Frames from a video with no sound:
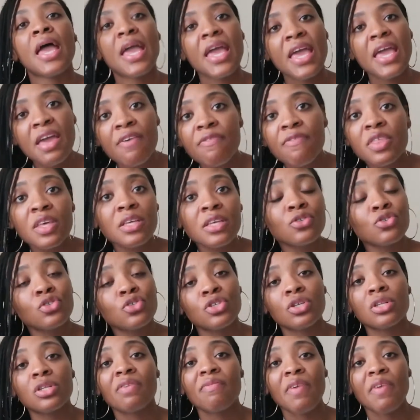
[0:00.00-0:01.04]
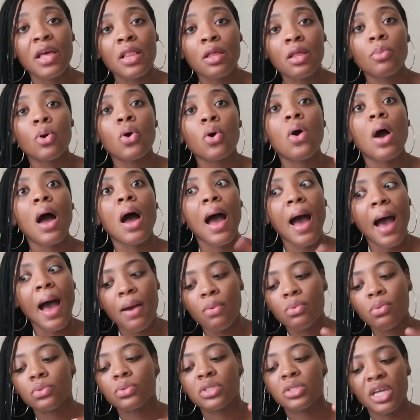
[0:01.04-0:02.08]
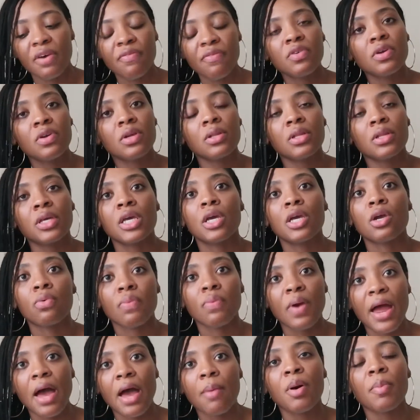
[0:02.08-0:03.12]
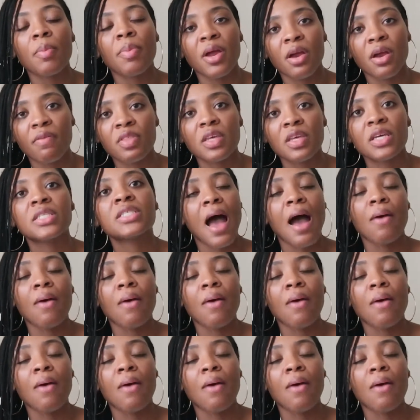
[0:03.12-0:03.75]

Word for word: if these are still available, I will definitely grab a pair of these.